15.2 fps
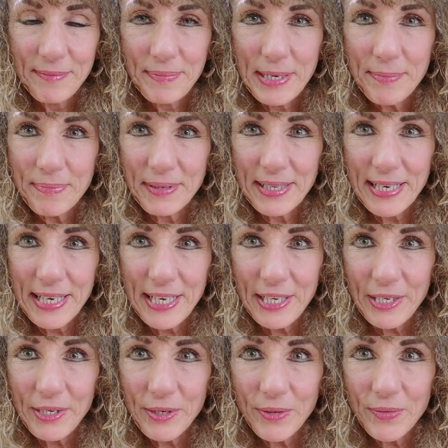people
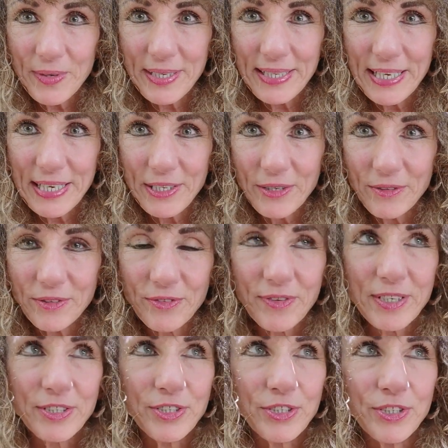hate you and they don't
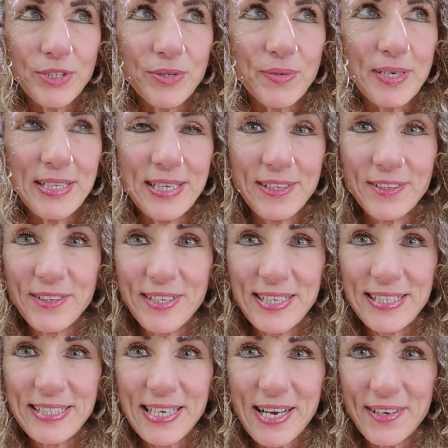trust you and they're
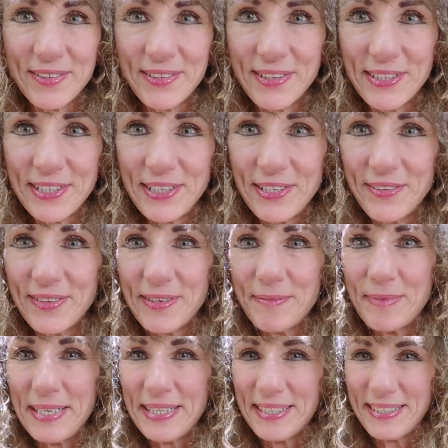looking down on you. I
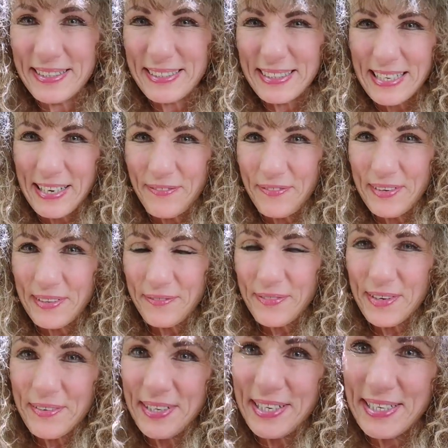mean, I feel
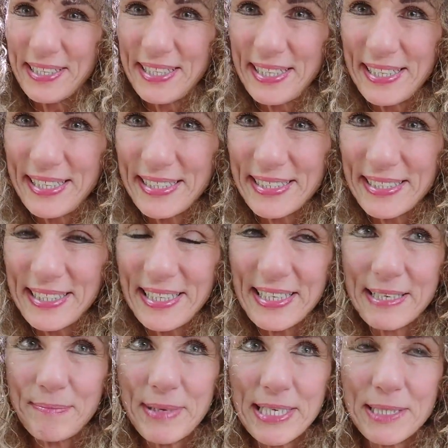very uneasy.
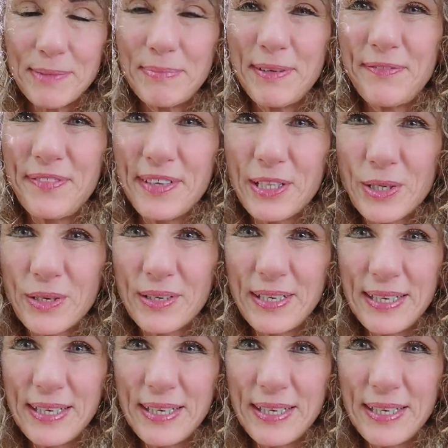It makes me feel,